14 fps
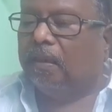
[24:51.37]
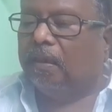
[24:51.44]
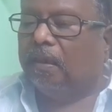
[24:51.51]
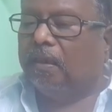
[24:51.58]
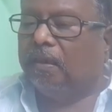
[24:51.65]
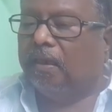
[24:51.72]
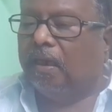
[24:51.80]

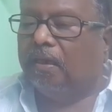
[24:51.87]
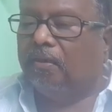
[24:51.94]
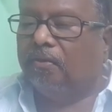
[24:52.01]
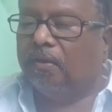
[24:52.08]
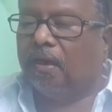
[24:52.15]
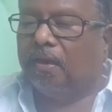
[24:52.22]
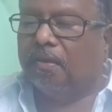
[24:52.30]
In the
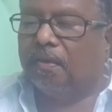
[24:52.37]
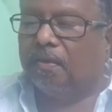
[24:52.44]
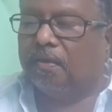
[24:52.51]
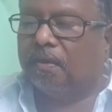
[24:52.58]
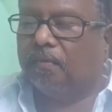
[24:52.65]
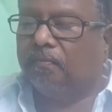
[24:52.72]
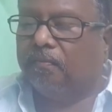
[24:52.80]
endocrine
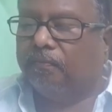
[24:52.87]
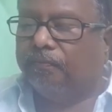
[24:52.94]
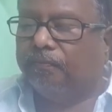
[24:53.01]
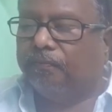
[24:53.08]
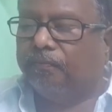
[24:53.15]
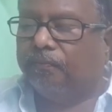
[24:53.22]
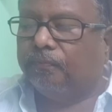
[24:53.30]
system,
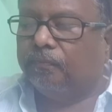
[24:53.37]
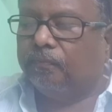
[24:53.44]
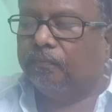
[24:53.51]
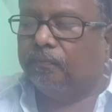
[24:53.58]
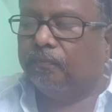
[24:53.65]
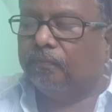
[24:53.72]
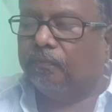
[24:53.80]

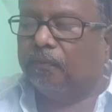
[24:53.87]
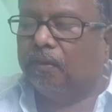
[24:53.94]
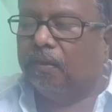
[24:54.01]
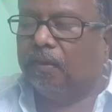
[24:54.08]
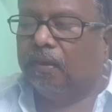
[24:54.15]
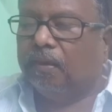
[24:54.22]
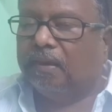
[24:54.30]

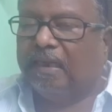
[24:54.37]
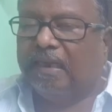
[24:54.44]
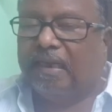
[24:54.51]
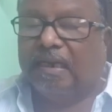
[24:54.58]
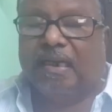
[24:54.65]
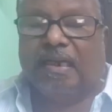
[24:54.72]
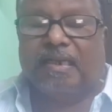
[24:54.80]
the
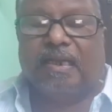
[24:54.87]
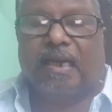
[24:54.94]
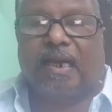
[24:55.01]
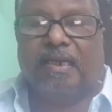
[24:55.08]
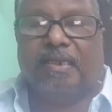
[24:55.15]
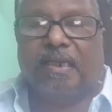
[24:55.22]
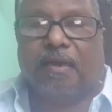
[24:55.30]
ductless
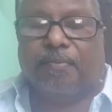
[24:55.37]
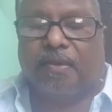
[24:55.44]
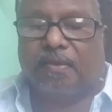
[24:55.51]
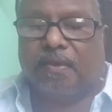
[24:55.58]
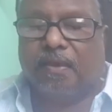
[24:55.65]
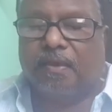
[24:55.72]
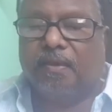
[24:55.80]
glands are
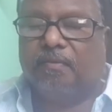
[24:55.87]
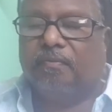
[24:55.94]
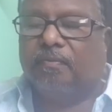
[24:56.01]
present,